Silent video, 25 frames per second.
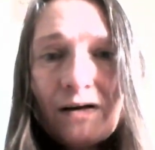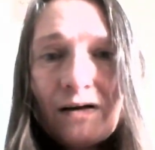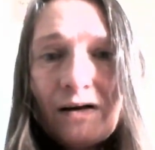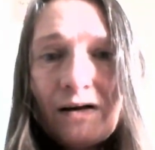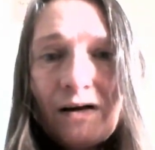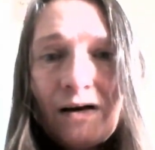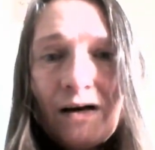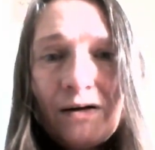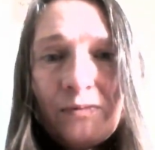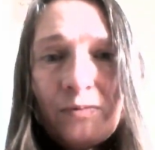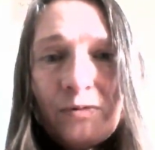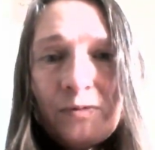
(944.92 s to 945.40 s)

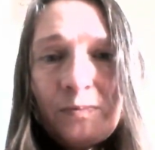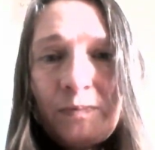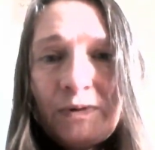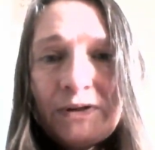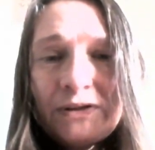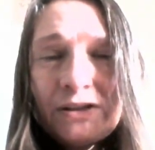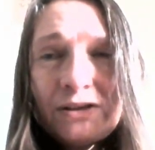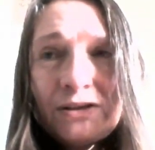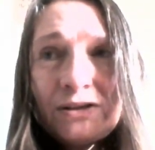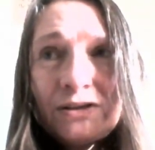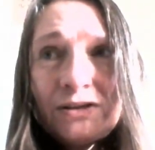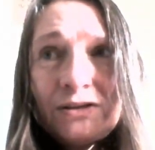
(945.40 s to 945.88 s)
I would be
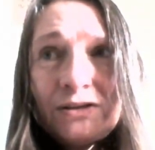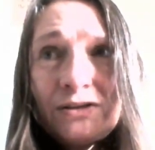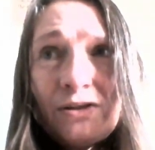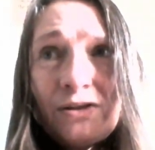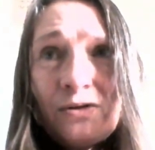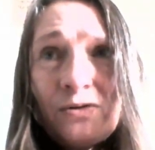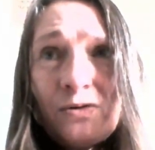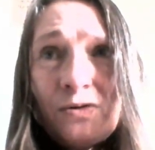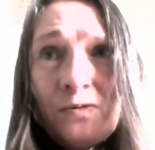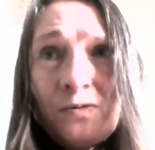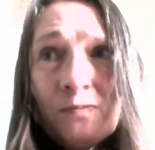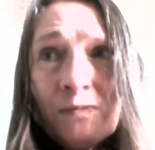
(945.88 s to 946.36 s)

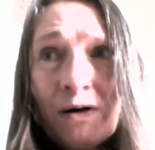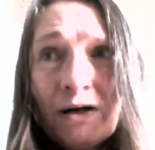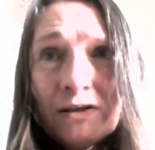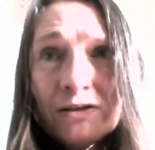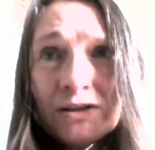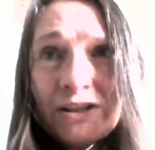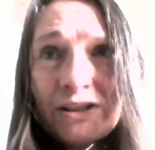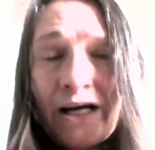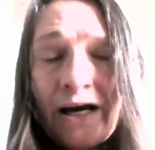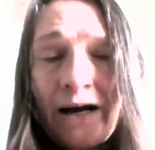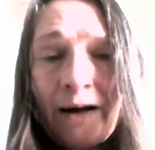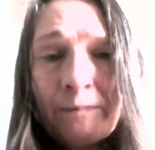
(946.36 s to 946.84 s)
so
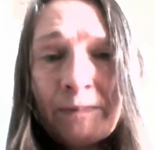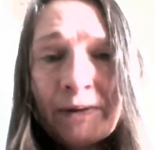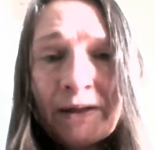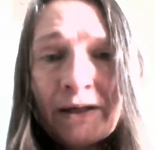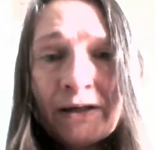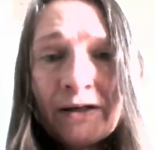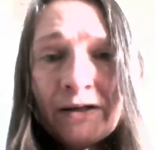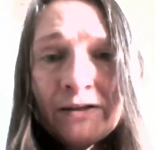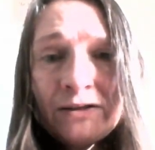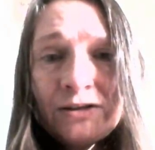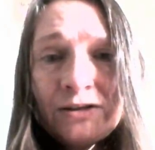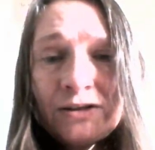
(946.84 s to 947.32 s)
much
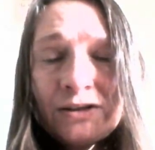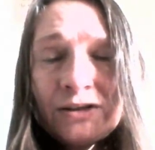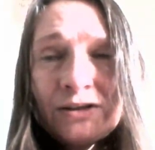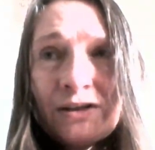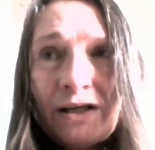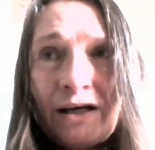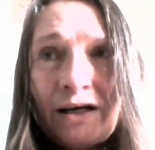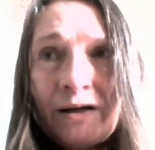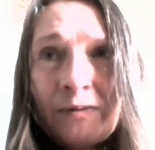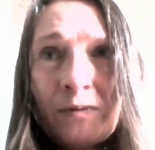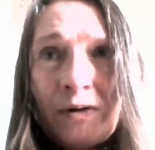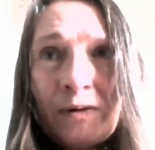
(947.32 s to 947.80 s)
happier.
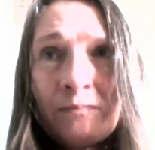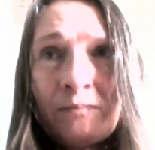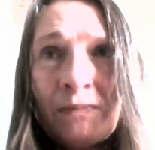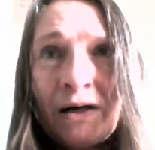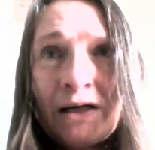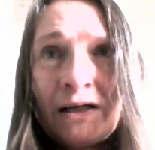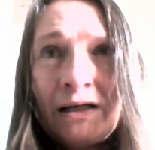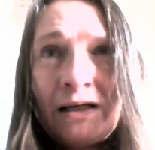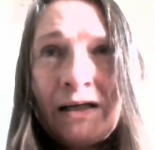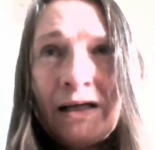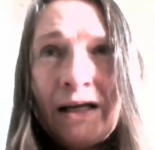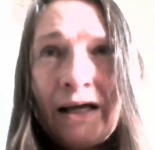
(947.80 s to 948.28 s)
My
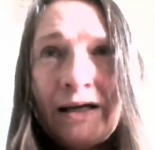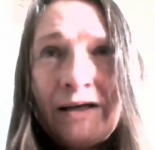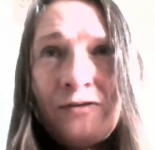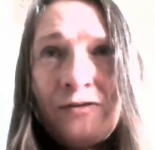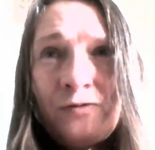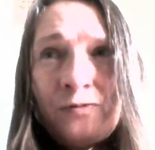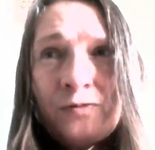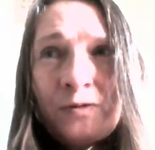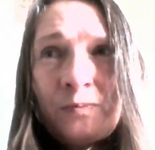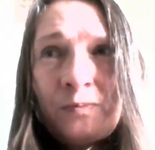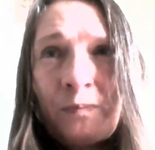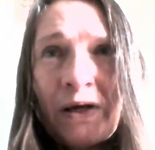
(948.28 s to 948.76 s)

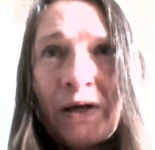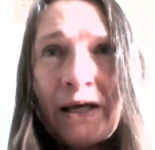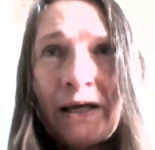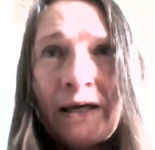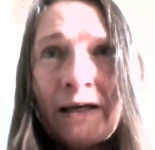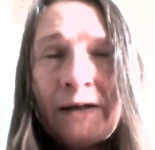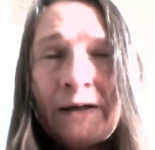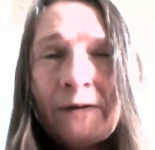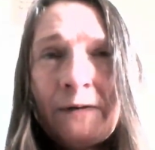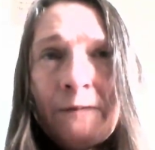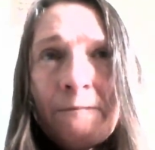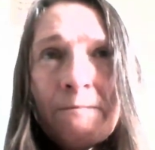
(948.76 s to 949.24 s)
life would
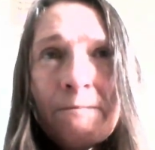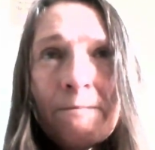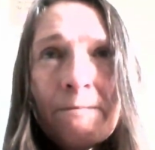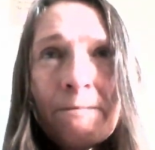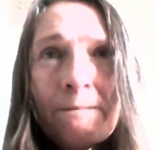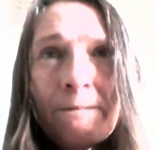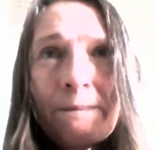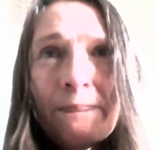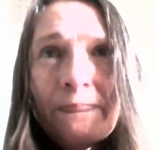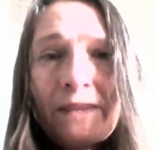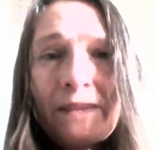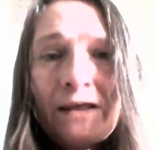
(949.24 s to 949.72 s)
be,
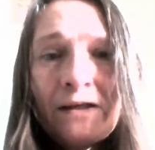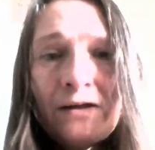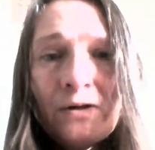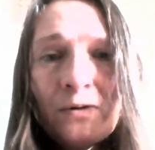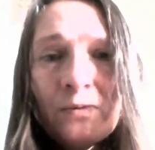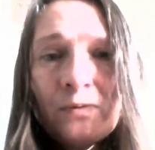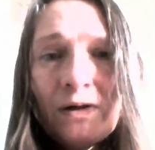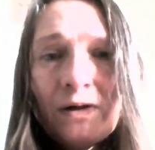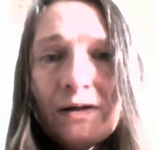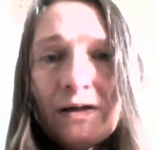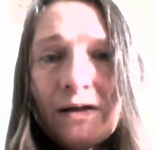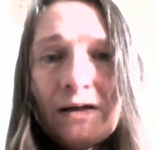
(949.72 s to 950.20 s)
you
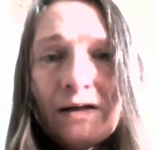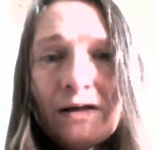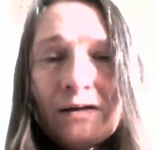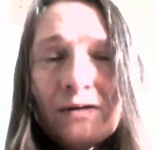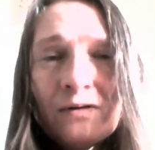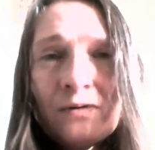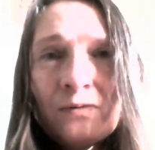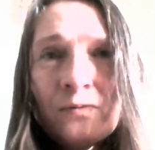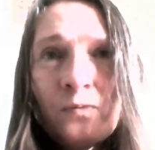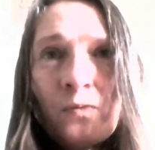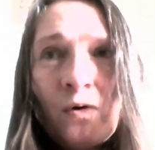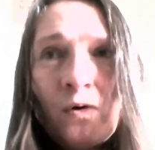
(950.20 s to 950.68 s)
know,
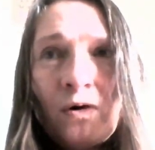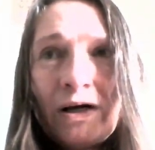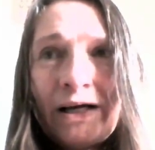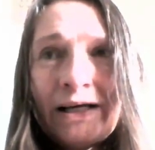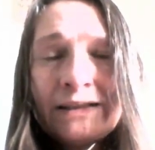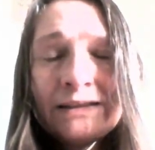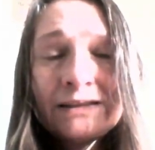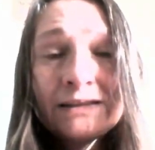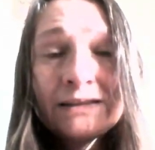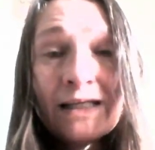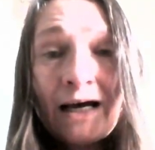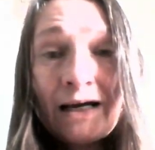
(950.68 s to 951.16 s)

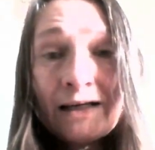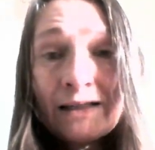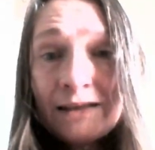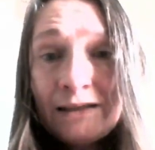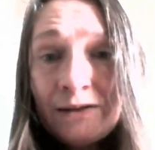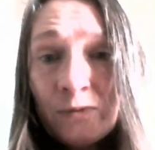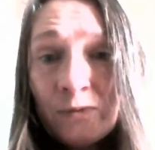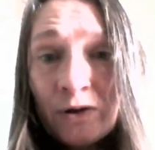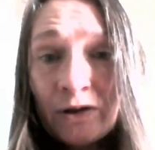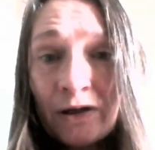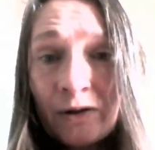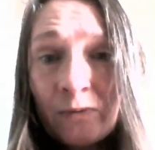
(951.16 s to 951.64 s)
exactly
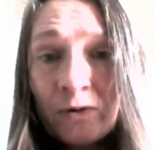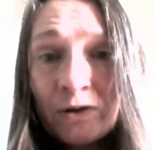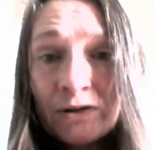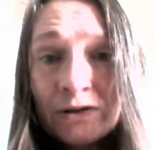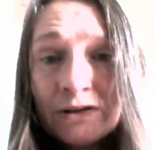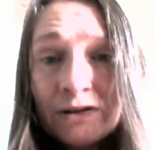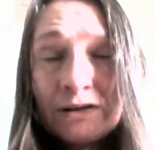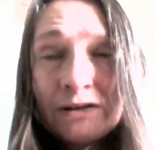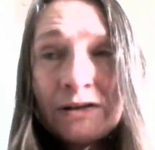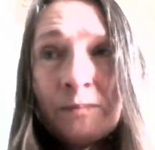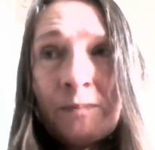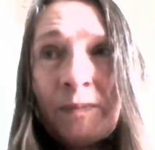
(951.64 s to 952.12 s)
what I want
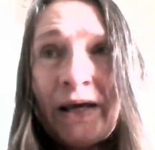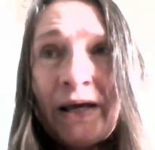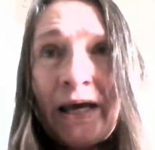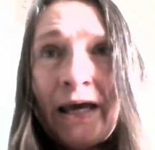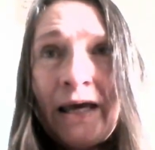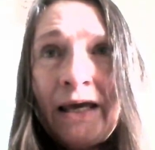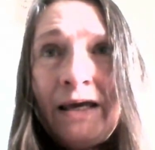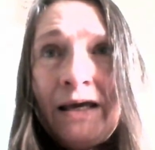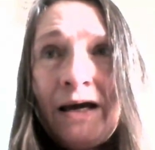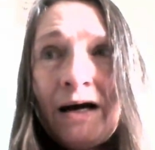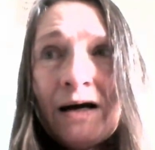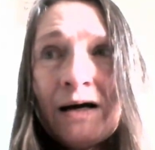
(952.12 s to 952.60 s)
it to
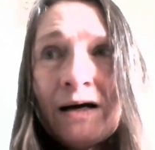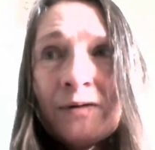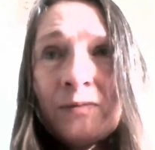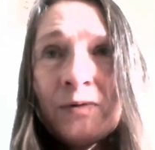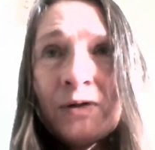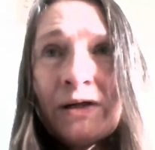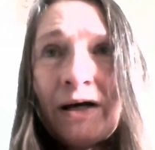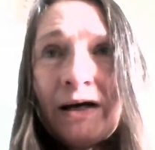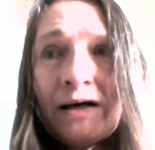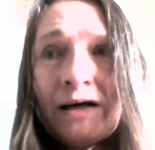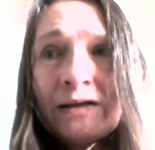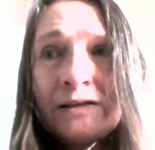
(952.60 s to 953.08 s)
be. I would
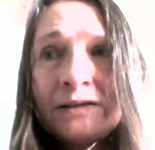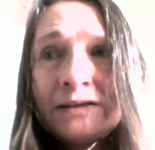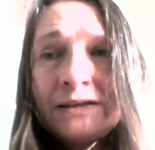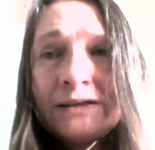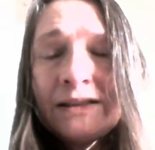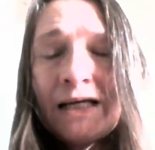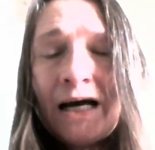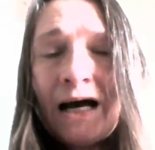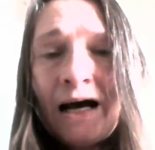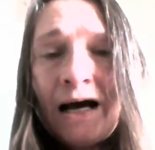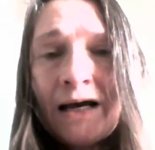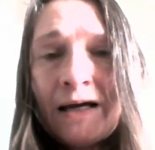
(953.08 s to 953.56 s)
have
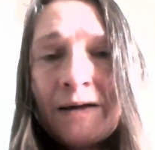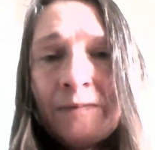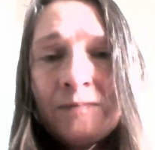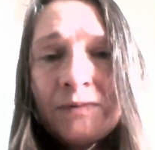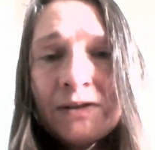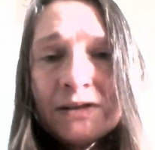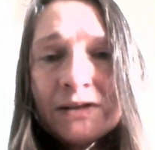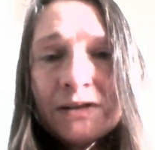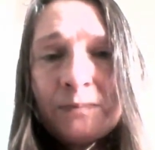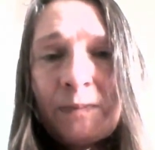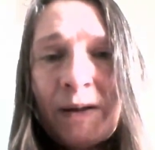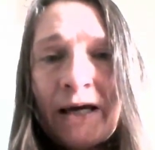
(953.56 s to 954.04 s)
time to
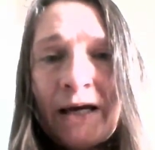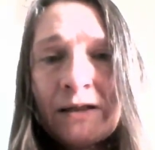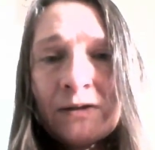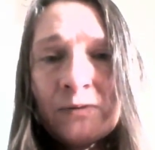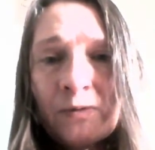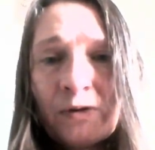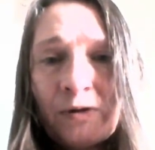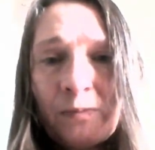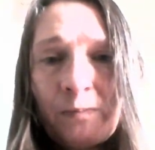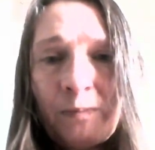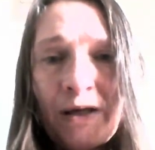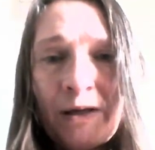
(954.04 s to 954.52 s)
spend
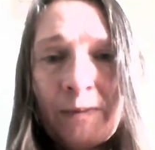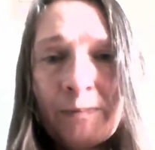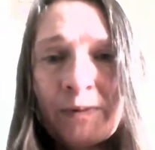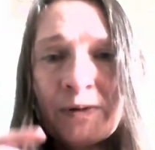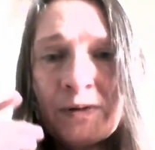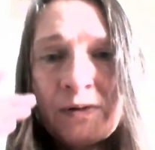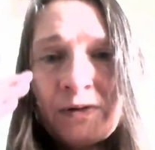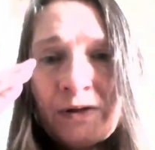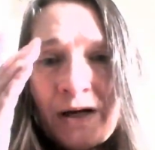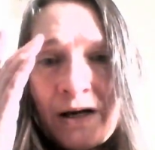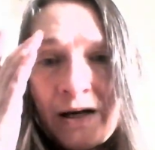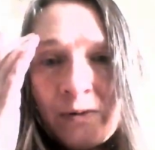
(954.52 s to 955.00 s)
with
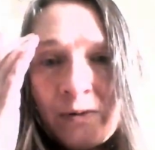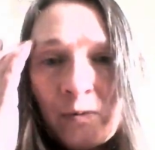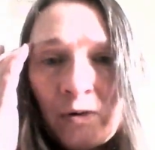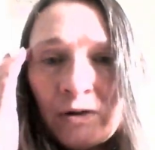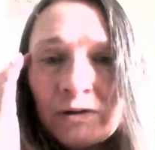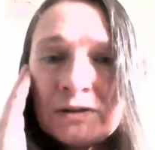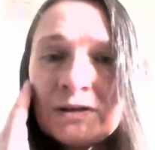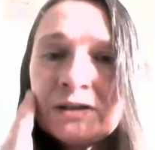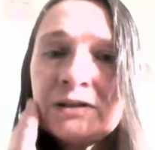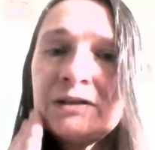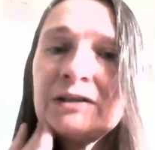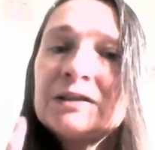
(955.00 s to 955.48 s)
people that I
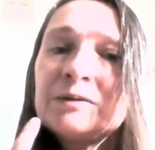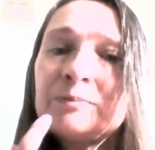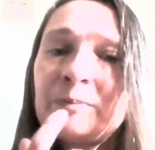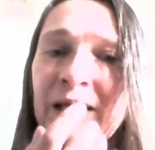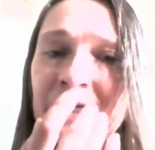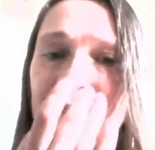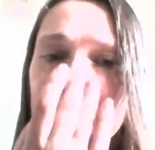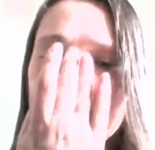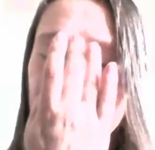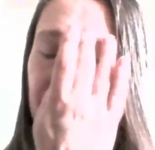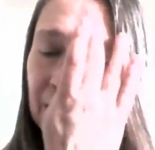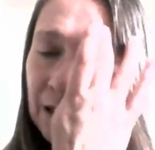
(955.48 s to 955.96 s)
wanted to
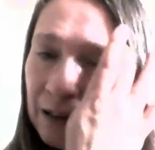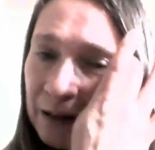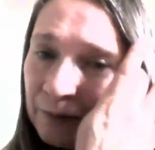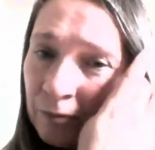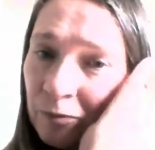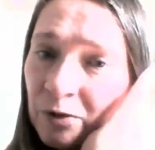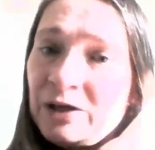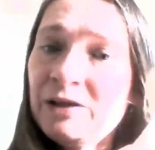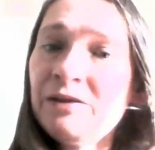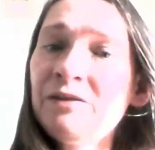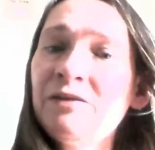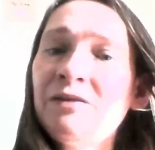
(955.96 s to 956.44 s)
spend time
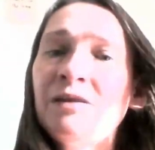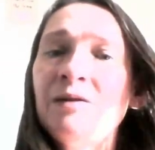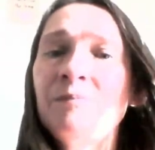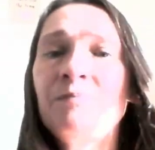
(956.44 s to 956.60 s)
with.